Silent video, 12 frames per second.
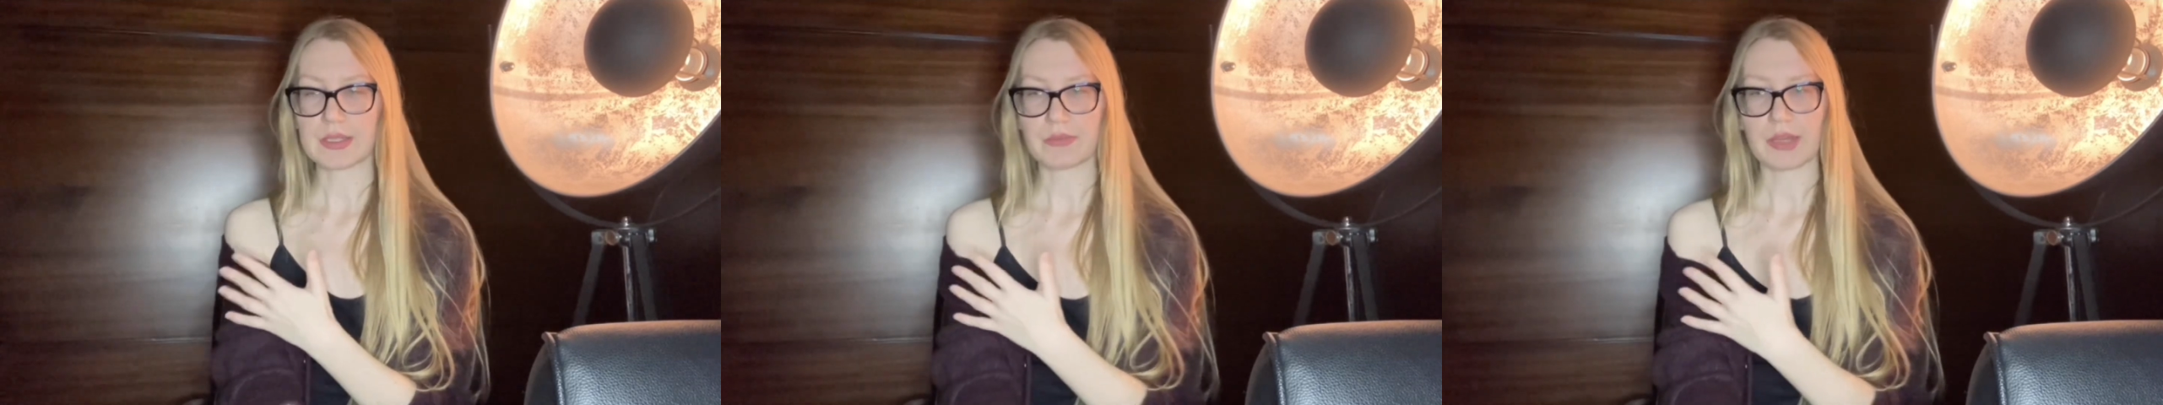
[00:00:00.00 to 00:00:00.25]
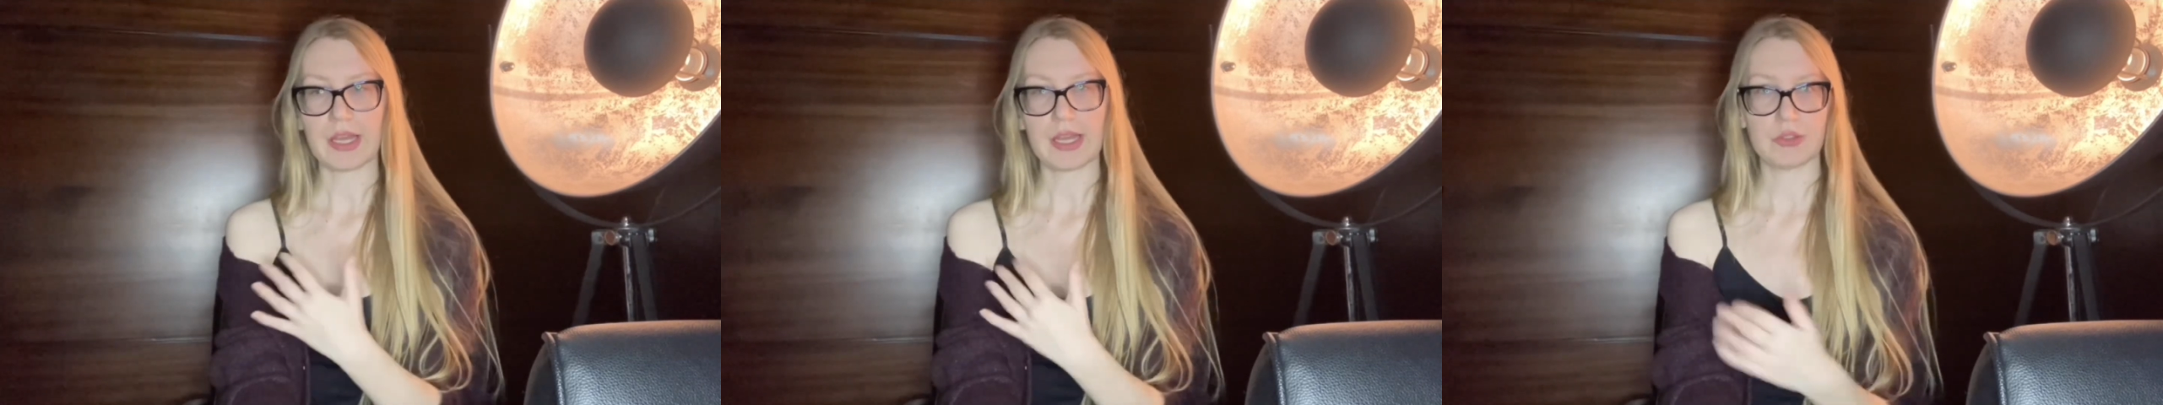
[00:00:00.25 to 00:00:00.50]
if
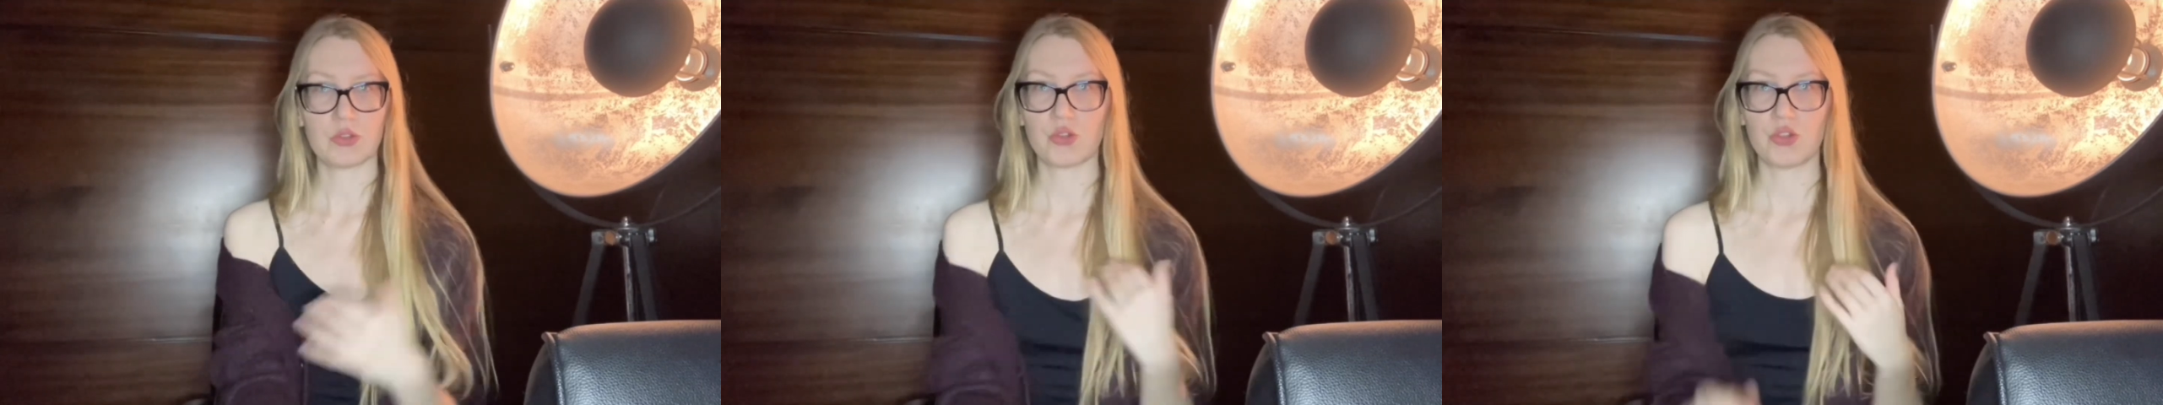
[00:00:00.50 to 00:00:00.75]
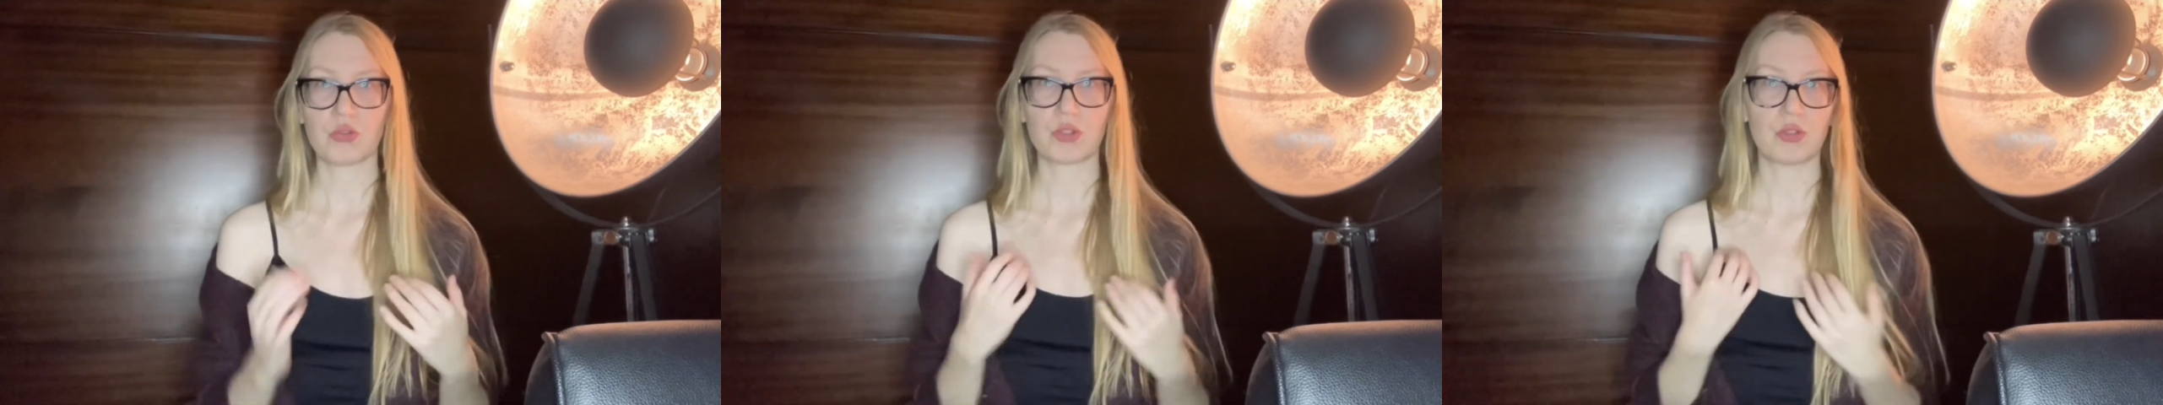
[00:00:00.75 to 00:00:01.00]
I had to
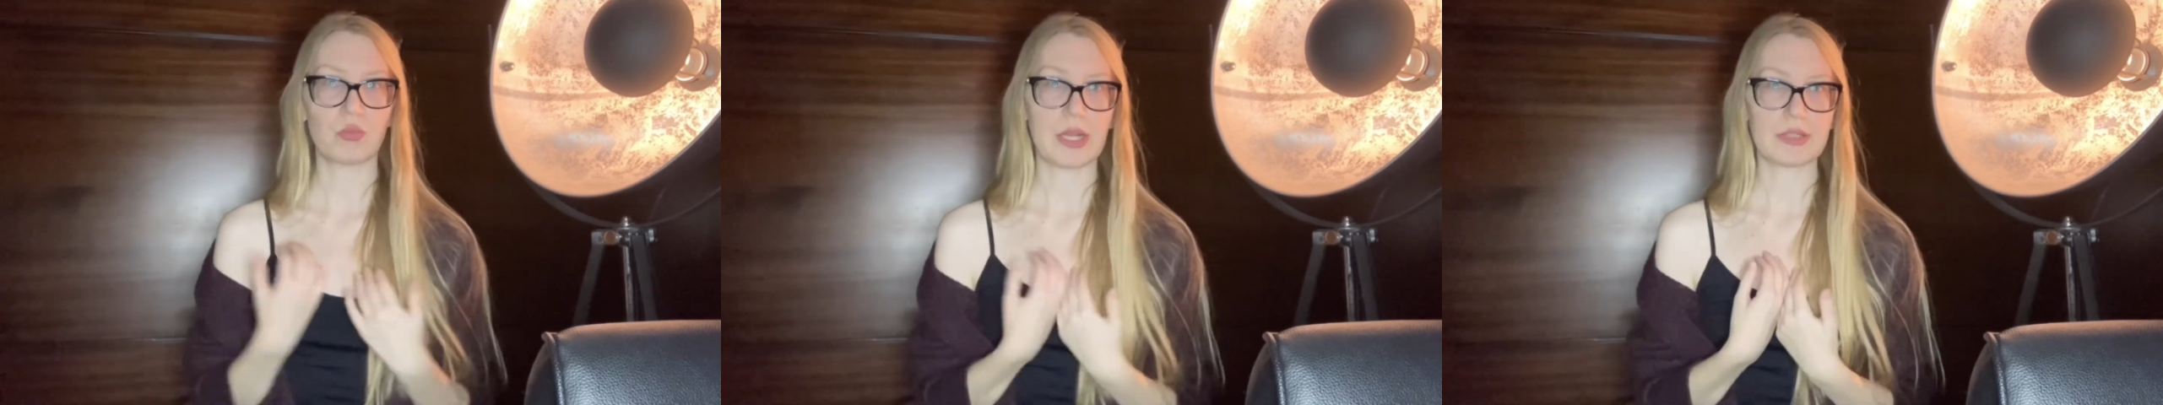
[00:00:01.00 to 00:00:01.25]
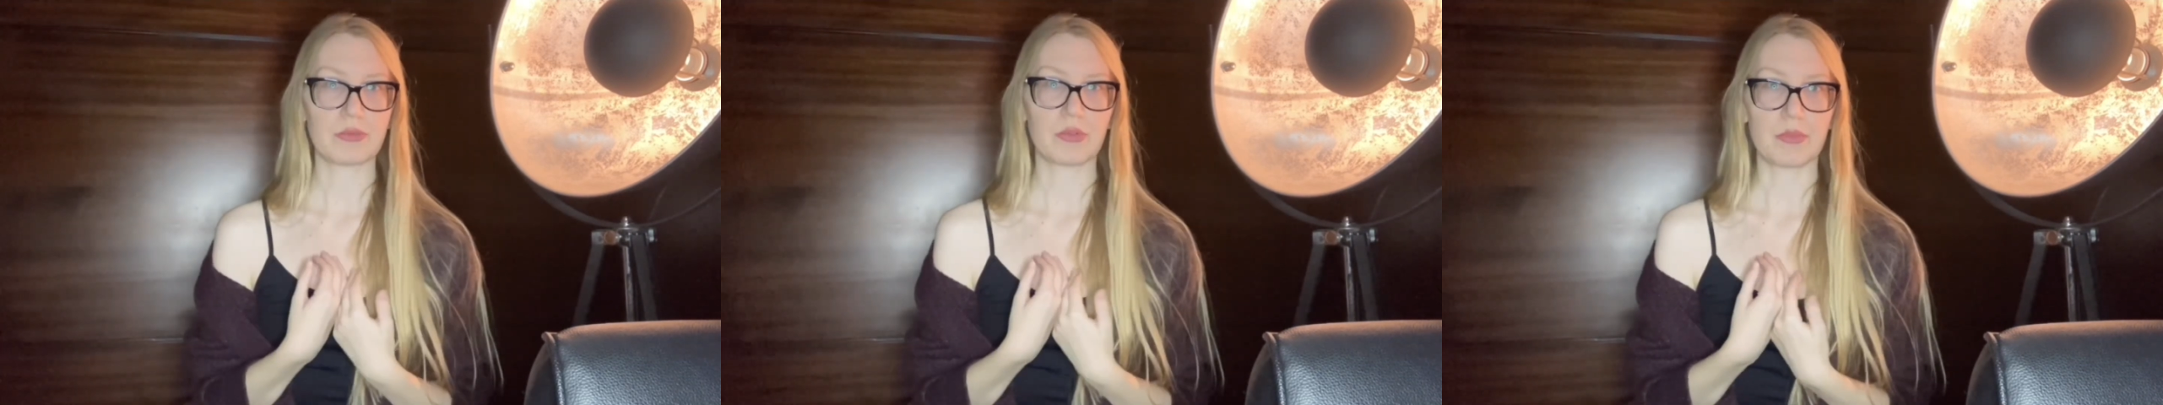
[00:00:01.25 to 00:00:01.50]
choose the
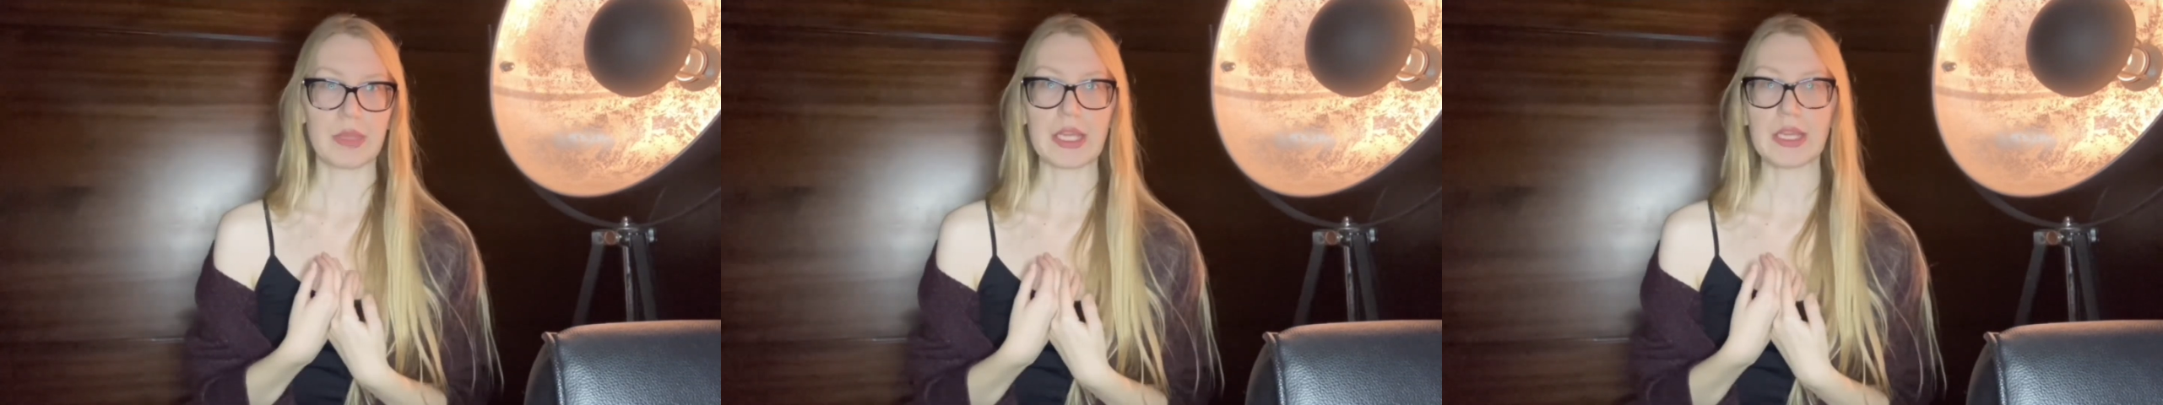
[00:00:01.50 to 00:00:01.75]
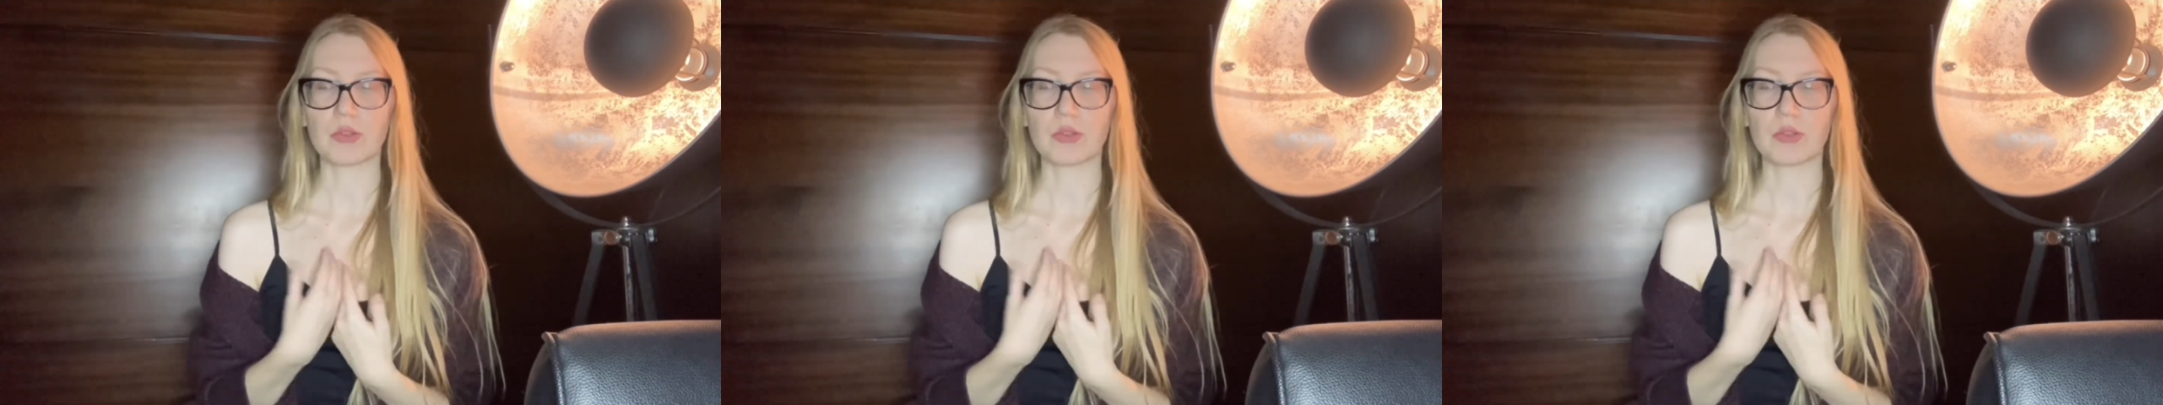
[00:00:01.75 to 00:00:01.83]
one for me,